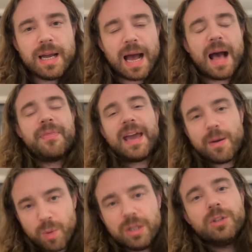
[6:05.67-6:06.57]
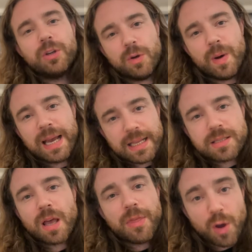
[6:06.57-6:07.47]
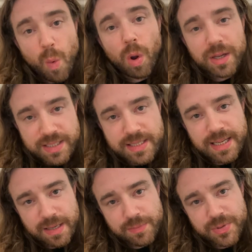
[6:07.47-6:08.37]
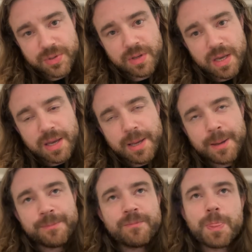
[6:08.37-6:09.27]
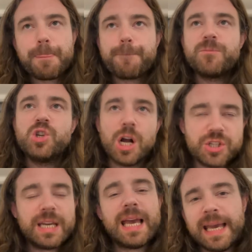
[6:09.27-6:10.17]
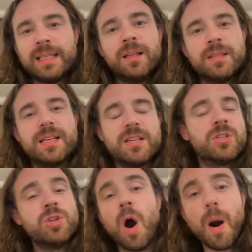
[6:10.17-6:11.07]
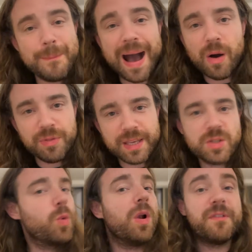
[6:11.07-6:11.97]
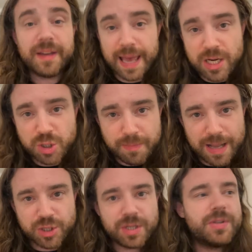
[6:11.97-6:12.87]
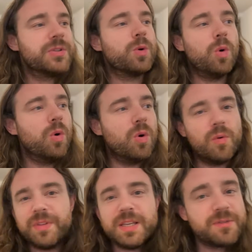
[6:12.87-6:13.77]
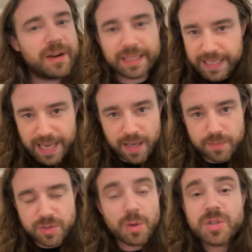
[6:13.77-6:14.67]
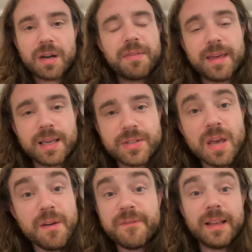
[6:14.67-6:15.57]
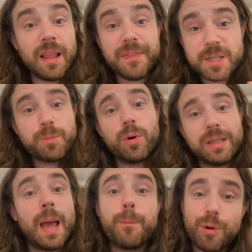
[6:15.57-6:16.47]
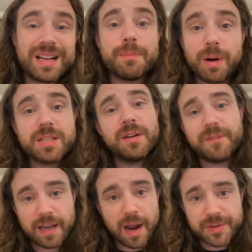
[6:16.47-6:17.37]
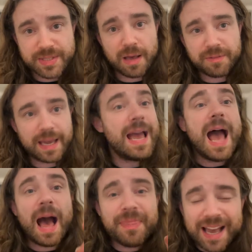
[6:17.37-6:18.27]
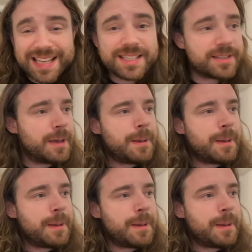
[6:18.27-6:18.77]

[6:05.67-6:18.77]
and they will do against other quality teams. Judging England is not about these qualification matches or these friendly games. Those kind of things feel at this point like bread and butter for Gareth Southgate. And that is,